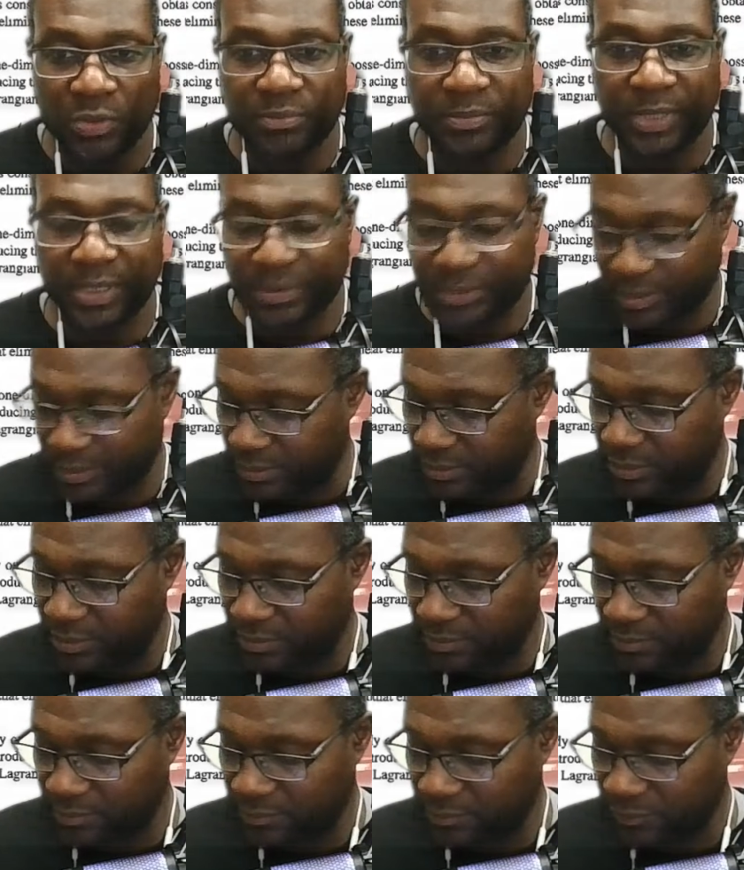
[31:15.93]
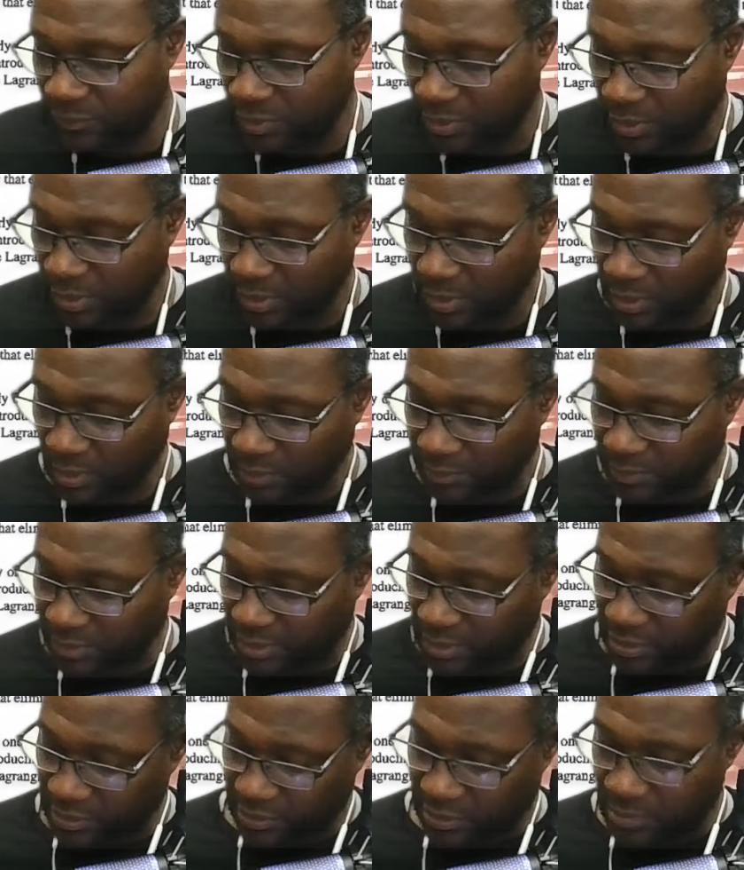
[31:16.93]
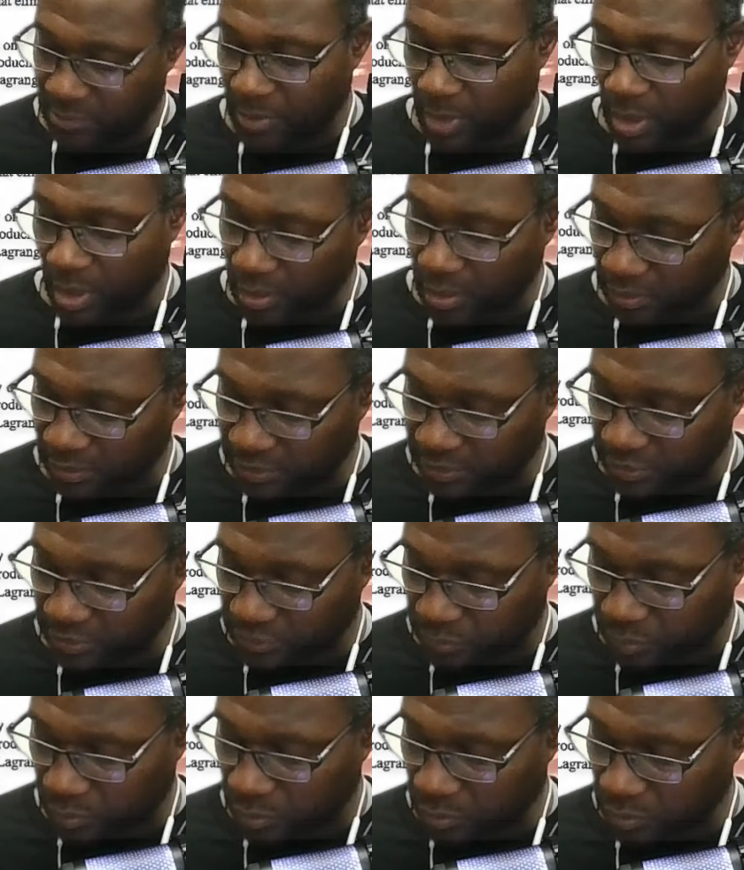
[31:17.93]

which makes sense because the ball is